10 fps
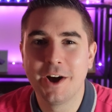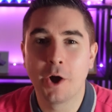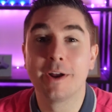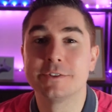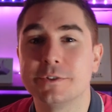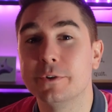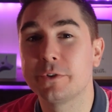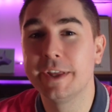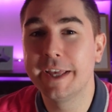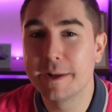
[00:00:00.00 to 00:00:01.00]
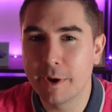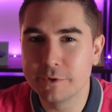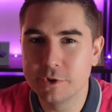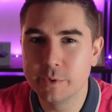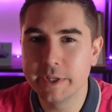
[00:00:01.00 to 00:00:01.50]
All right, so you're thinking
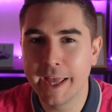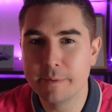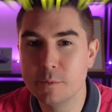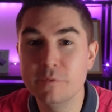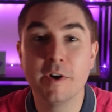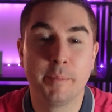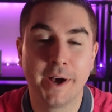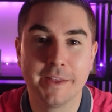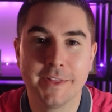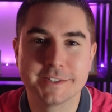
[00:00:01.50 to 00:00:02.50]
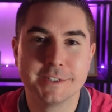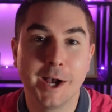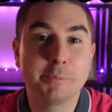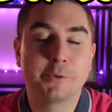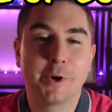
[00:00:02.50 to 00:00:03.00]
about doing a move-up buy. That's an
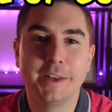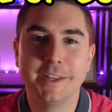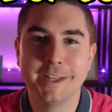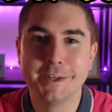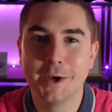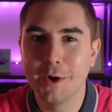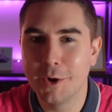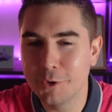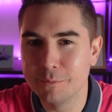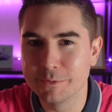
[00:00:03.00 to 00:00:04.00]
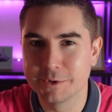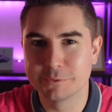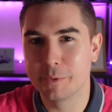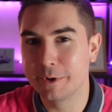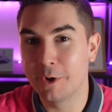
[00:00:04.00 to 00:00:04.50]
upgrade in homes
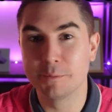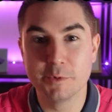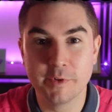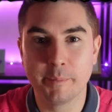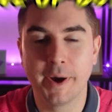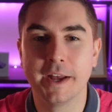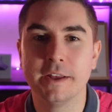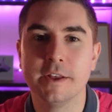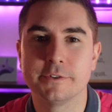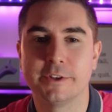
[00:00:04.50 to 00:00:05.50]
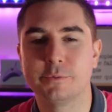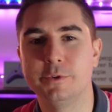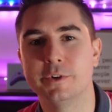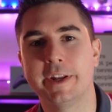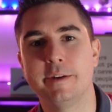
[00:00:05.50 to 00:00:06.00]
is what we call a move-up buy. So that's when
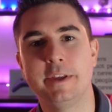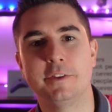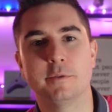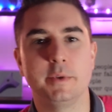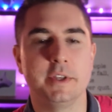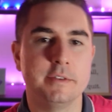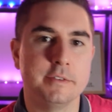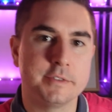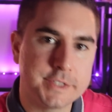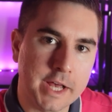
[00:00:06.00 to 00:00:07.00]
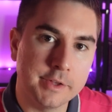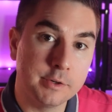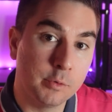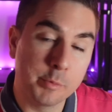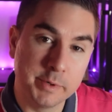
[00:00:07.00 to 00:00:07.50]
you're gonna either be selling
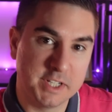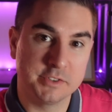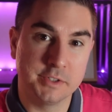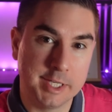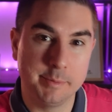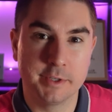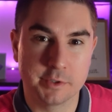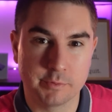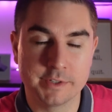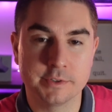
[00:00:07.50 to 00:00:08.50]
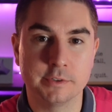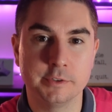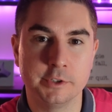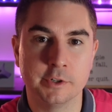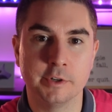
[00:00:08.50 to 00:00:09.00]
or potentially keeping as a
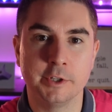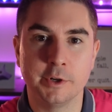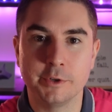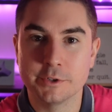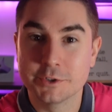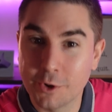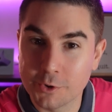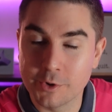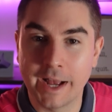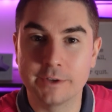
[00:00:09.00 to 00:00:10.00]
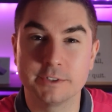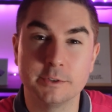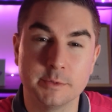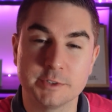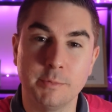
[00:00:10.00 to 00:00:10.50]
rental your, you know, your starter house, a
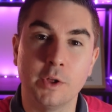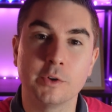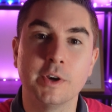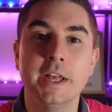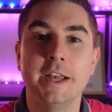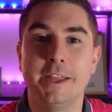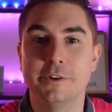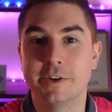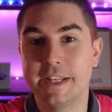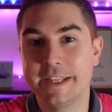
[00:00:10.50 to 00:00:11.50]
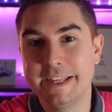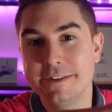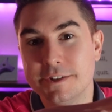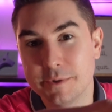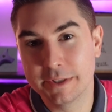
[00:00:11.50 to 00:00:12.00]
little bit smaller, and you're getting
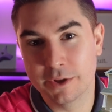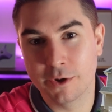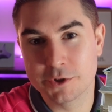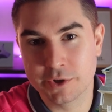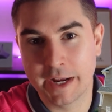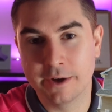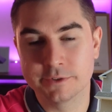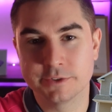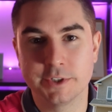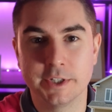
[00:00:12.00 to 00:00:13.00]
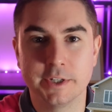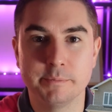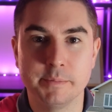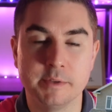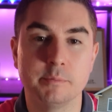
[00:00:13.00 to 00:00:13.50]
into a larger house to
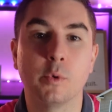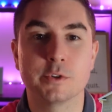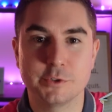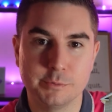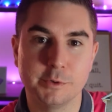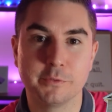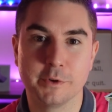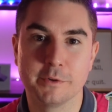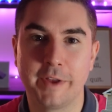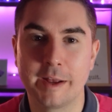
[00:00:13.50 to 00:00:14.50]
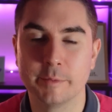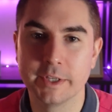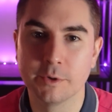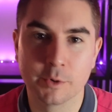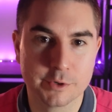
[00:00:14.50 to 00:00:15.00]
be more suitable for your
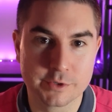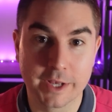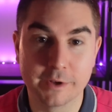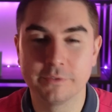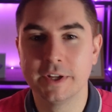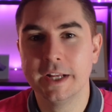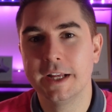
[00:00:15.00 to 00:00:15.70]
family or yourself